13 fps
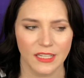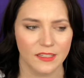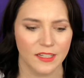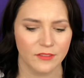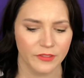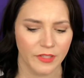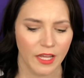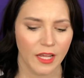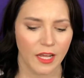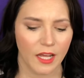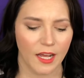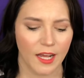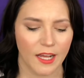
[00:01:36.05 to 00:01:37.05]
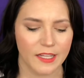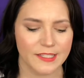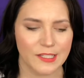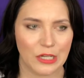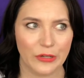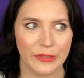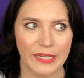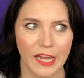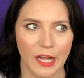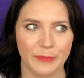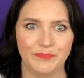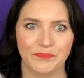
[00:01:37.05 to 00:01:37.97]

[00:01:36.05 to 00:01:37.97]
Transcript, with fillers: enough. So yeah,